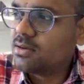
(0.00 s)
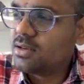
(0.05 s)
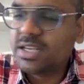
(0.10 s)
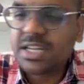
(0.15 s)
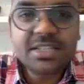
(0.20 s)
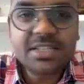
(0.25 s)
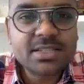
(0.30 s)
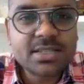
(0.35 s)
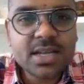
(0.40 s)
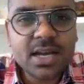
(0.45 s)

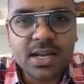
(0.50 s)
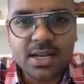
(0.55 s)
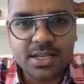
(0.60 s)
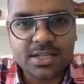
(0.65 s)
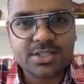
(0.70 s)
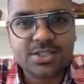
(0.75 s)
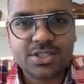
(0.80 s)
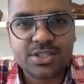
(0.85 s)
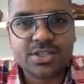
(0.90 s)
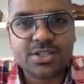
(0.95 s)

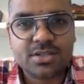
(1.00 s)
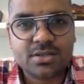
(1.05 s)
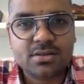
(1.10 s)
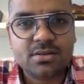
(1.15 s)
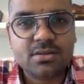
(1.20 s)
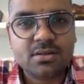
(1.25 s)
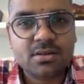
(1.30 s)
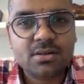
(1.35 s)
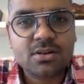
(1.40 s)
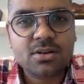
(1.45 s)
discouraged,
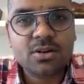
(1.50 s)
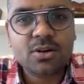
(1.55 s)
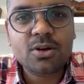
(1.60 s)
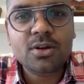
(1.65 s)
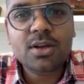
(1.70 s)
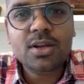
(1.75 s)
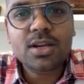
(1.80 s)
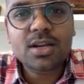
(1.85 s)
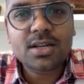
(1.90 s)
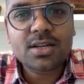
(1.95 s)
and
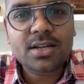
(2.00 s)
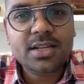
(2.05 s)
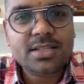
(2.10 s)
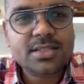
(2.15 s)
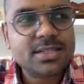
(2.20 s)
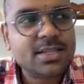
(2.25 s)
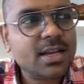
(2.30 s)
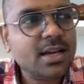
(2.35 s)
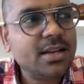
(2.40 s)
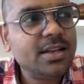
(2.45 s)

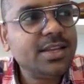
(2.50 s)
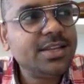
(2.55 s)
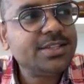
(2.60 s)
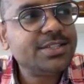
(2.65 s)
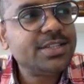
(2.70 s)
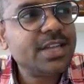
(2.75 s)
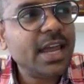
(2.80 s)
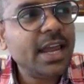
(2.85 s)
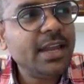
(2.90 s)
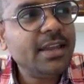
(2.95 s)

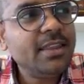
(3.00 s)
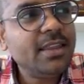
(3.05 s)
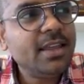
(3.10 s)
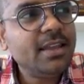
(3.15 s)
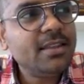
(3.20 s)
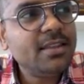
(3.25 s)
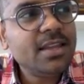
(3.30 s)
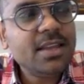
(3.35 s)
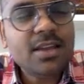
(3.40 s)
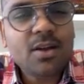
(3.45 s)

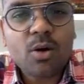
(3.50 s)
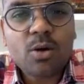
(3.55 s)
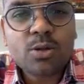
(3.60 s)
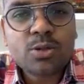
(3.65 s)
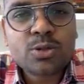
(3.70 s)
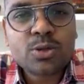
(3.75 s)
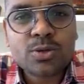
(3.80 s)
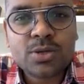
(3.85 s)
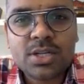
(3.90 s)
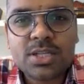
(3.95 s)
then they
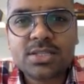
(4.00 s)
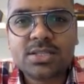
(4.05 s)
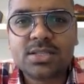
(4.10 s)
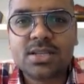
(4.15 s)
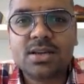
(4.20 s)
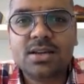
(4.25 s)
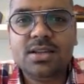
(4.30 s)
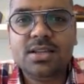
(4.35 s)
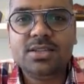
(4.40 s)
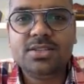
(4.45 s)
also
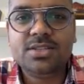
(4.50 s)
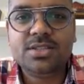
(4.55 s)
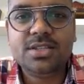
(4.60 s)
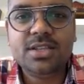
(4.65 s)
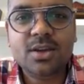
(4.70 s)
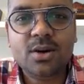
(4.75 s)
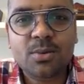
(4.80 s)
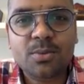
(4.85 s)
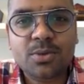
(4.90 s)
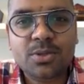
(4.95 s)
discourage
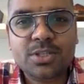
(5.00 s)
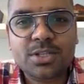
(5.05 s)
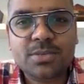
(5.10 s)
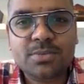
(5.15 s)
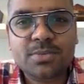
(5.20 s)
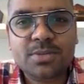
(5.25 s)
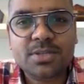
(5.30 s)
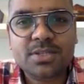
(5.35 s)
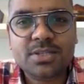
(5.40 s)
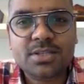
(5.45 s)
the opposite
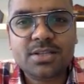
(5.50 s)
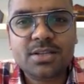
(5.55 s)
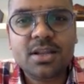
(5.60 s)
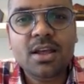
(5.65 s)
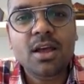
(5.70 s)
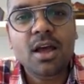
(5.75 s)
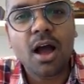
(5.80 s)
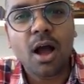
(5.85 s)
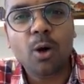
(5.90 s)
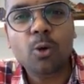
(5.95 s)
person.
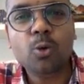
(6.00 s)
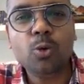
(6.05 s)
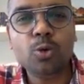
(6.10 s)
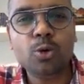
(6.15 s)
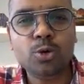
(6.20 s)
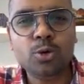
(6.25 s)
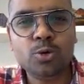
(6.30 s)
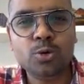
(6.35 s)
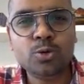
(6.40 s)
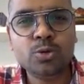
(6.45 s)
How could
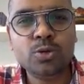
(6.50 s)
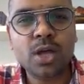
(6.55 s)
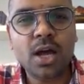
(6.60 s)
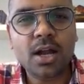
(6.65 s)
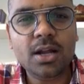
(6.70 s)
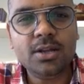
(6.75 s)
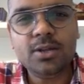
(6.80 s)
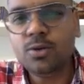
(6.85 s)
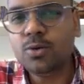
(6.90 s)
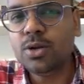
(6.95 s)
you do
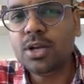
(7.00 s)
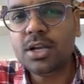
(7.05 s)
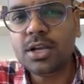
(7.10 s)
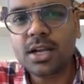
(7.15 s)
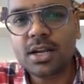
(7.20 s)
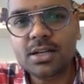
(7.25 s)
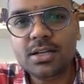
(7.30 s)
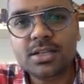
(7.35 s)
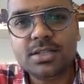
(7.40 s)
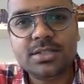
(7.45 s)
that? You didn't
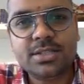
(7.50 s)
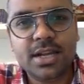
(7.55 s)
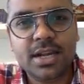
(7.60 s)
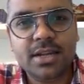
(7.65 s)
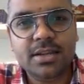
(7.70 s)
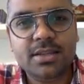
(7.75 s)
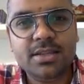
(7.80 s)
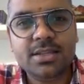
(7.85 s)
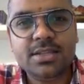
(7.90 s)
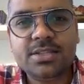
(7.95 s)

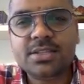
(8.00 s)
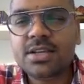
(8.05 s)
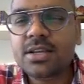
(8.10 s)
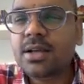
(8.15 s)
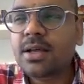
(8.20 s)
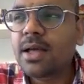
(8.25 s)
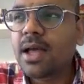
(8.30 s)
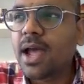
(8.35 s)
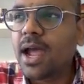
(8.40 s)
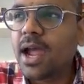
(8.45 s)
understand this.
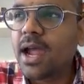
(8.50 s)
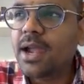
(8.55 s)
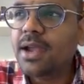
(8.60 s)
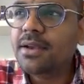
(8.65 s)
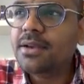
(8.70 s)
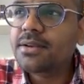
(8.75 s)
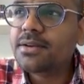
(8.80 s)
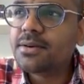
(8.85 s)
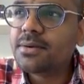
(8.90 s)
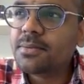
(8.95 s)

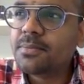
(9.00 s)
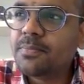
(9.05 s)
And